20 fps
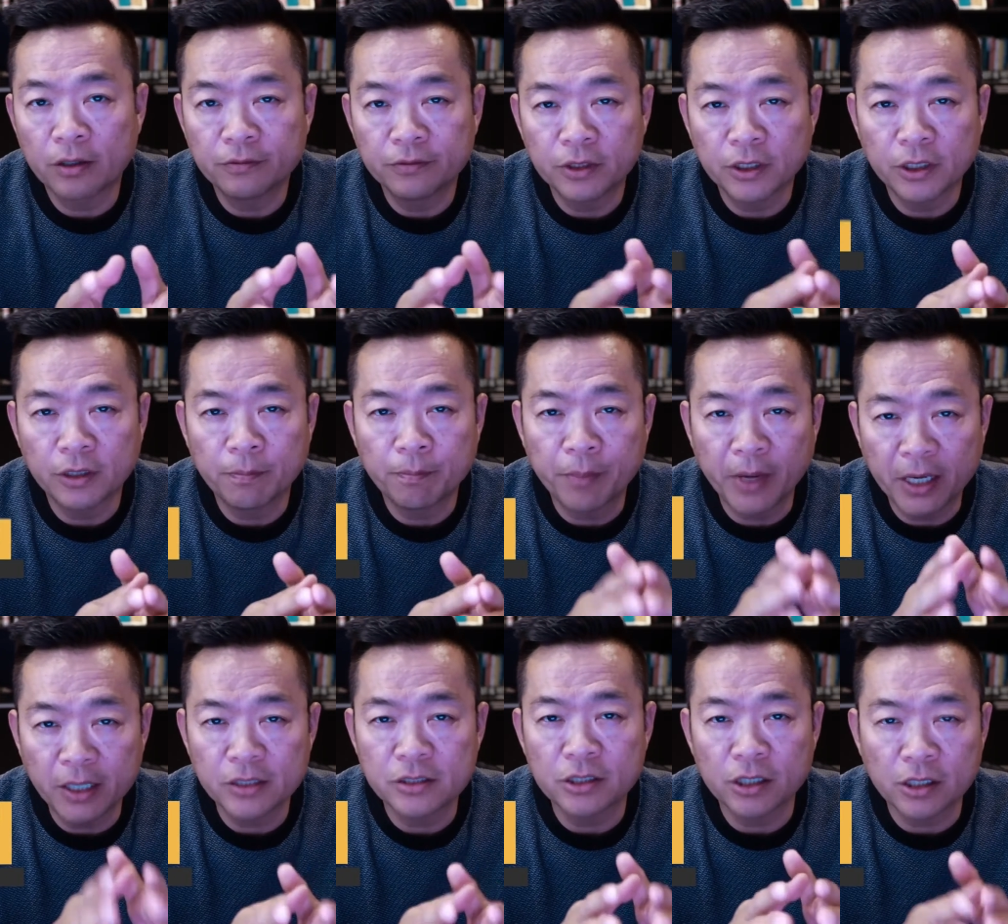of the
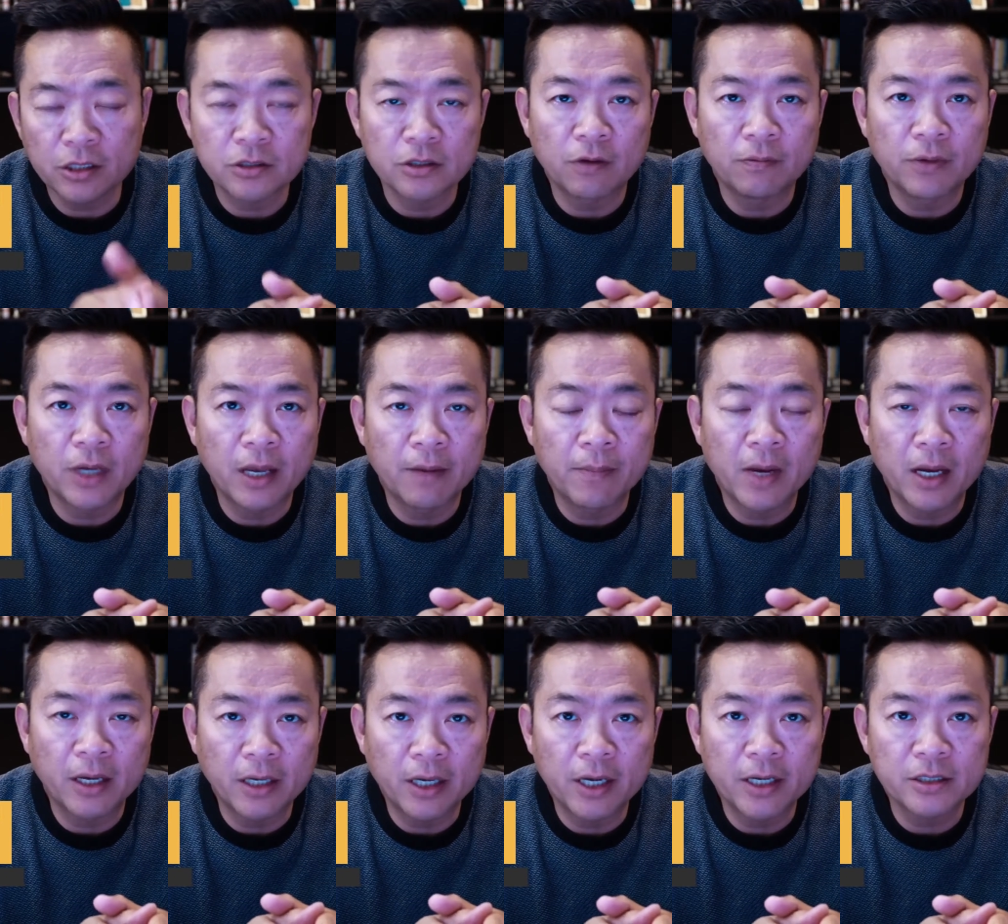basics of
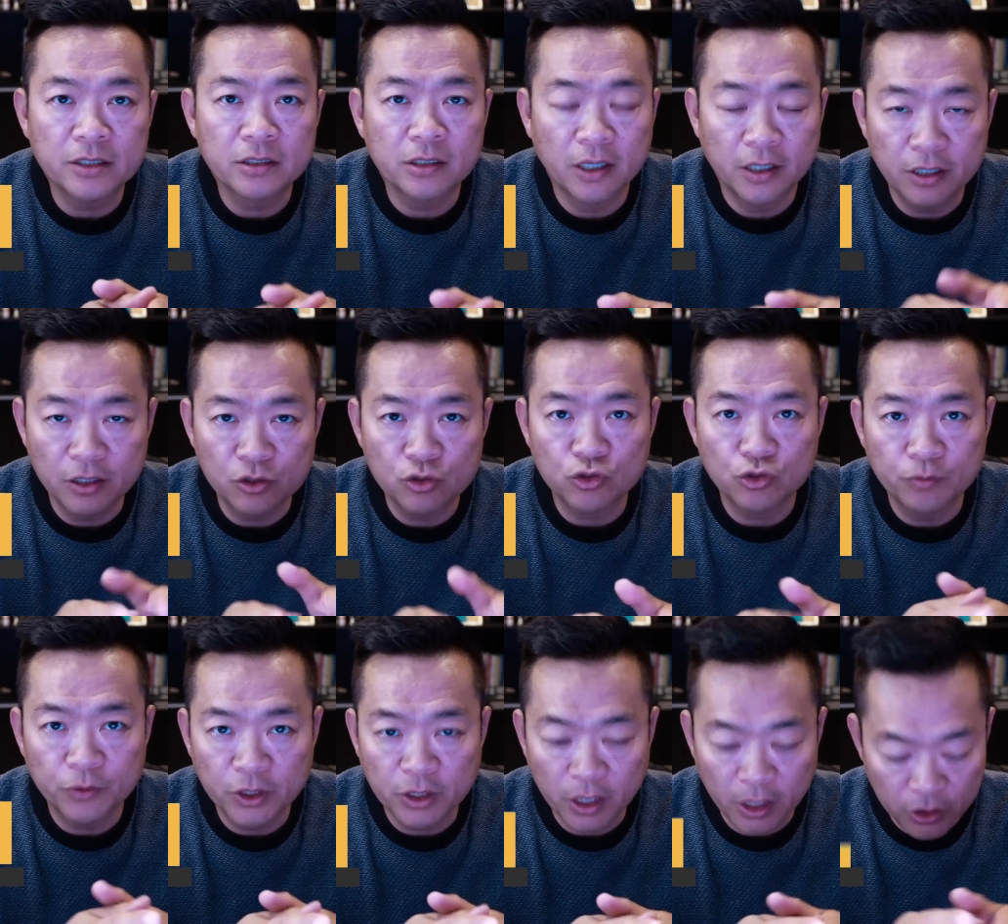MIS and
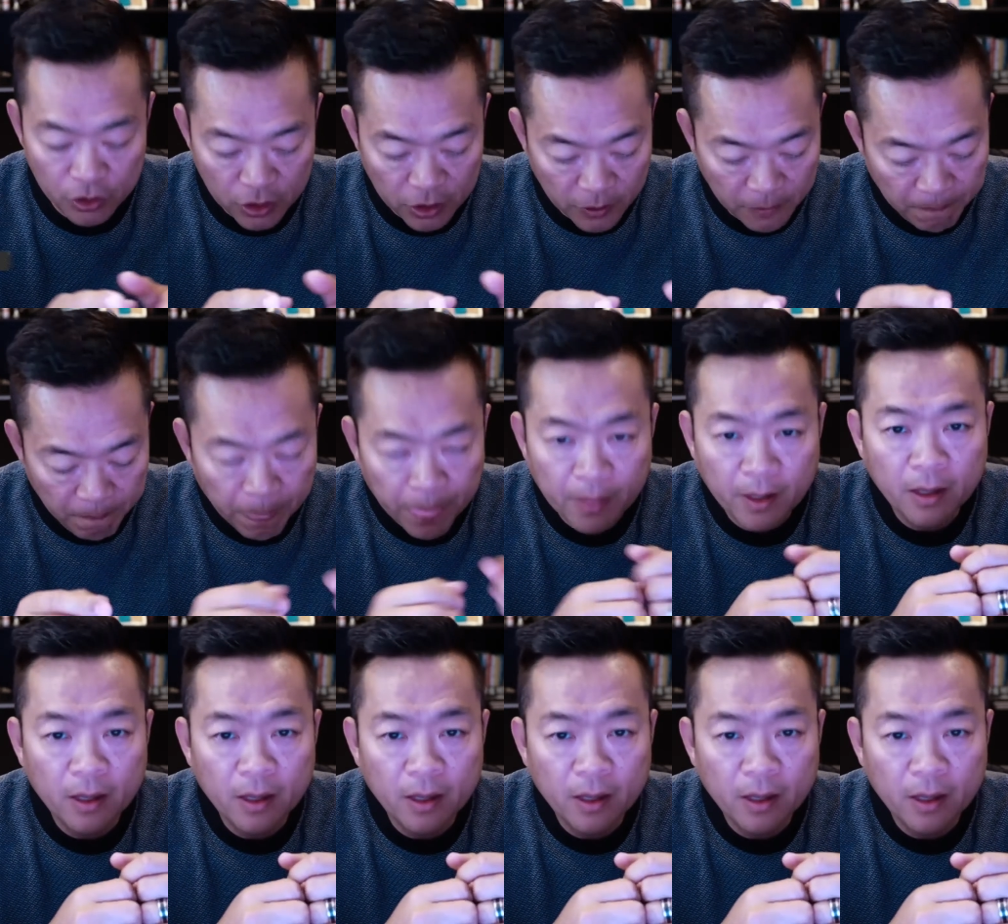instrumentation.